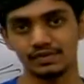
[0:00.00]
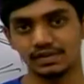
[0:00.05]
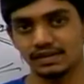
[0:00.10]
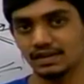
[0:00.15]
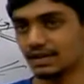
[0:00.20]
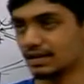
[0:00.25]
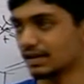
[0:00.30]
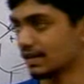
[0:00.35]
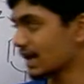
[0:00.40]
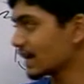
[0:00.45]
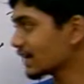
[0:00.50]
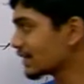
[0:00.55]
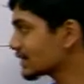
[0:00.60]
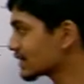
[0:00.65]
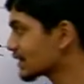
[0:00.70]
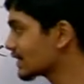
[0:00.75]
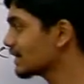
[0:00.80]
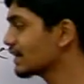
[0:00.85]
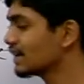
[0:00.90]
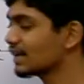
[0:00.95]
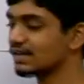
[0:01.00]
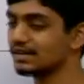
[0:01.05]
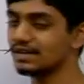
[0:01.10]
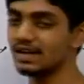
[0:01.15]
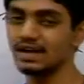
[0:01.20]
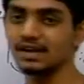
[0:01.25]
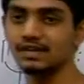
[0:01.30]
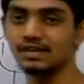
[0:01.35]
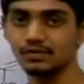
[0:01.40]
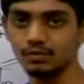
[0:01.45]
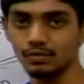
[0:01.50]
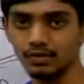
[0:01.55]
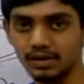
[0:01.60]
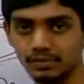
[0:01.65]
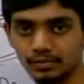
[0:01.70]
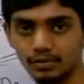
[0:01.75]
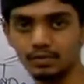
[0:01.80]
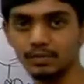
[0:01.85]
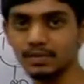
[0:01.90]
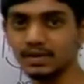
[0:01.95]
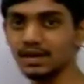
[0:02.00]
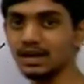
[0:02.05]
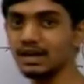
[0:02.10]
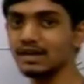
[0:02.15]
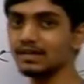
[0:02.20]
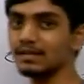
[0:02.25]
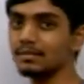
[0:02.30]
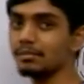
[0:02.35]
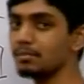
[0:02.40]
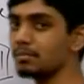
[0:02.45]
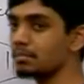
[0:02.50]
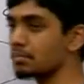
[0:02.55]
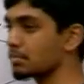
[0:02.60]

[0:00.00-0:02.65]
see next. There is one more mechanism